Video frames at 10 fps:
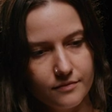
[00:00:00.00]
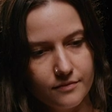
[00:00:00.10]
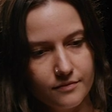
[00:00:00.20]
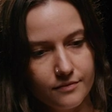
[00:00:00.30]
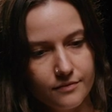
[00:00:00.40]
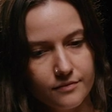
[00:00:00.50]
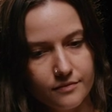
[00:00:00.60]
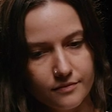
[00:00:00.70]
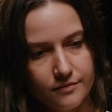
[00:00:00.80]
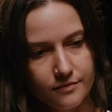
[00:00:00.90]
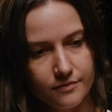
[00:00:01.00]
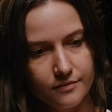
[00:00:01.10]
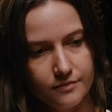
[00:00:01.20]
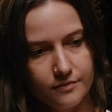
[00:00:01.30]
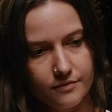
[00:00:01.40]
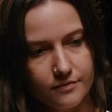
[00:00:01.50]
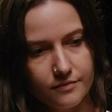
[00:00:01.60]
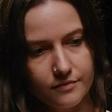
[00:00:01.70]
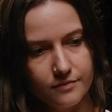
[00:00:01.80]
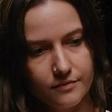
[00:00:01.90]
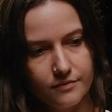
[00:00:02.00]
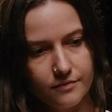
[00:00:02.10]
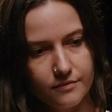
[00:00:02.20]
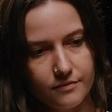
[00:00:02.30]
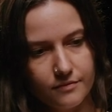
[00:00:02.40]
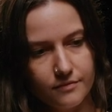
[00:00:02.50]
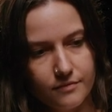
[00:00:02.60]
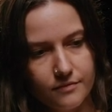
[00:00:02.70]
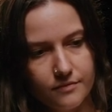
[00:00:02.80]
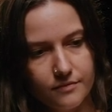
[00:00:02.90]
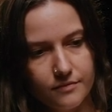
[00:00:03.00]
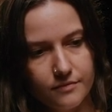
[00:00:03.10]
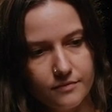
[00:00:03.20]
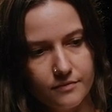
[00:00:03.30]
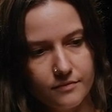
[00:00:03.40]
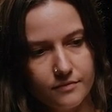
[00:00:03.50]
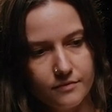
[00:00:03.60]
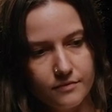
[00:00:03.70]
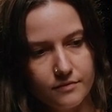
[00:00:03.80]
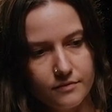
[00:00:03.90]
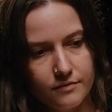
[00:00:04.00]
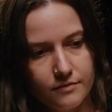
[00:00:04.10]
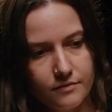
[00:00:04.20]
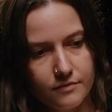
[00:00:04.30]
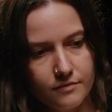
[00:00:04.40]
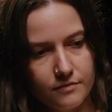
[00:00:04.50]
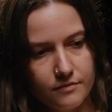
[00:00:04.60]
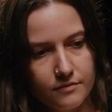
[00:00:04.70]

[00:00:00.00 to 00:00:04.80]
This person isn't speaking.